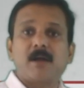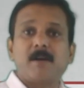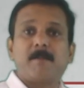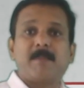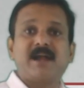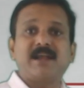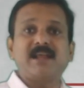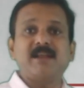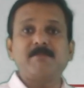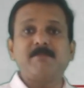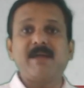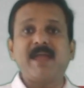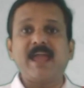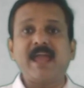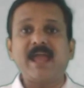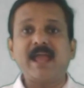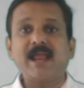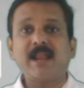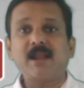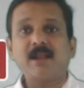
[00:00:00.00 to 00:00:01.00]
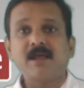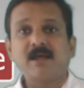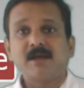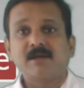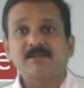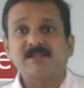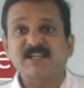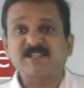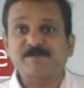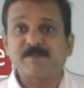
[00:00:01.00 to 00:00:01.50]
But in male,
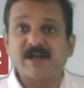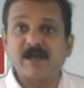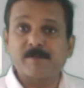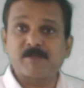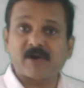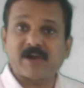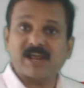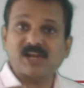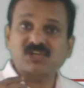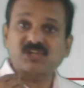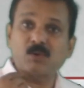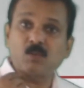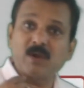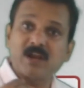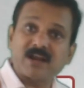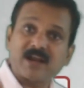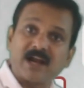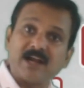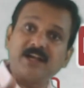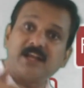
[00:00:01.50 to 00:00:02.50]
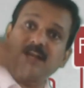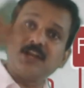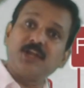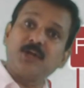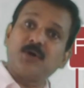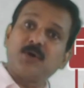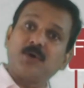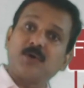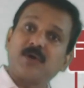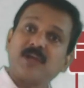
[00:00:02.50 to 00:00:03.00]
the sperm production will
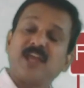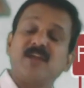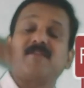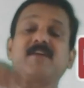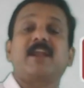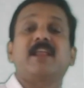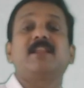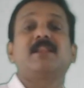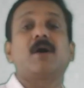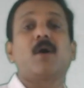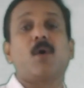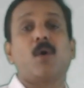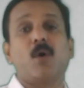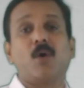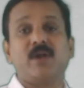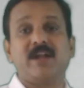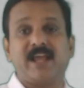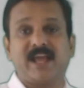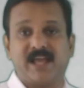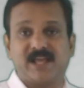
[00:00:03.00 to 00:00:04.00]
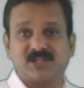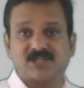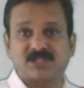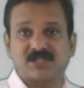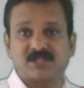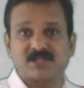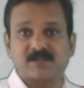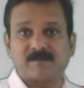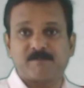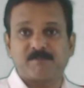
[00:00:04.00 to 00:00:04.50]
continue even in the old
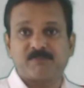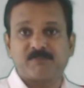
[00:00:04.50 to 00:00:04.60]
age.